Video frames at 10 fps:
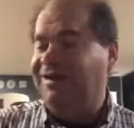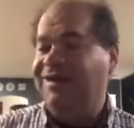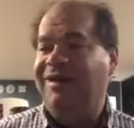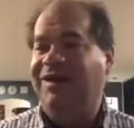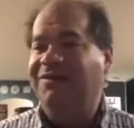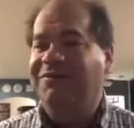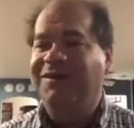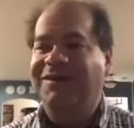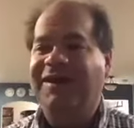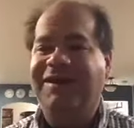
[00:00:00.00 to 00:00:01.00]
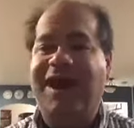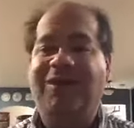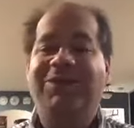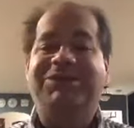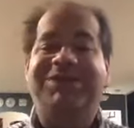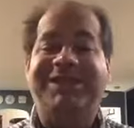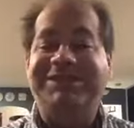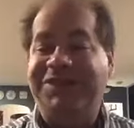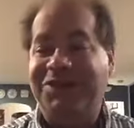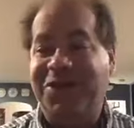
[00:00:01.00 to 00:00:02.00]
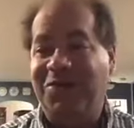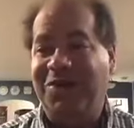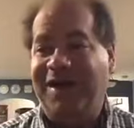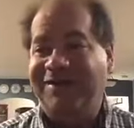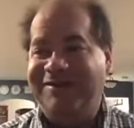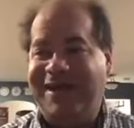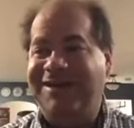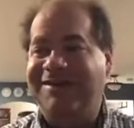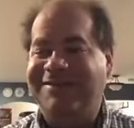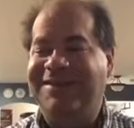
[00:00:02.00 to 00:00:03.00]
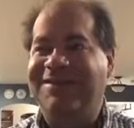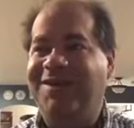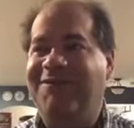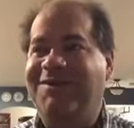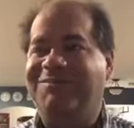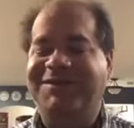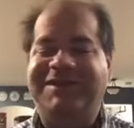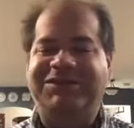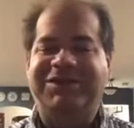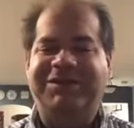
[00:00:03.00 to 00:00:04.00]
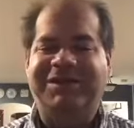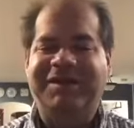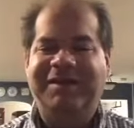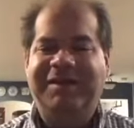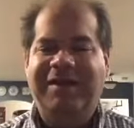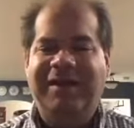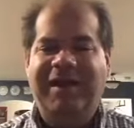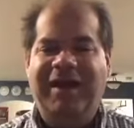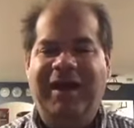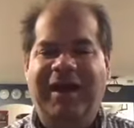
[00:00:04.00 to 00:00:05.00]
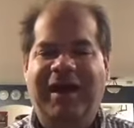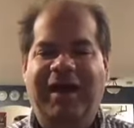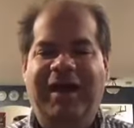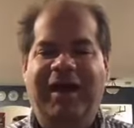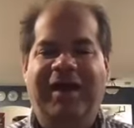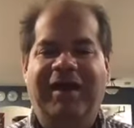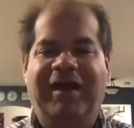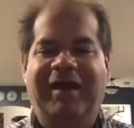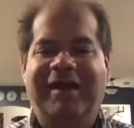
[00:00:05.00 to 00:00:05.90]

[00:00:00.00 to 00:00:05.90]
you know, acknowledged that he's in a no, I said he's in a no-win position. Uh,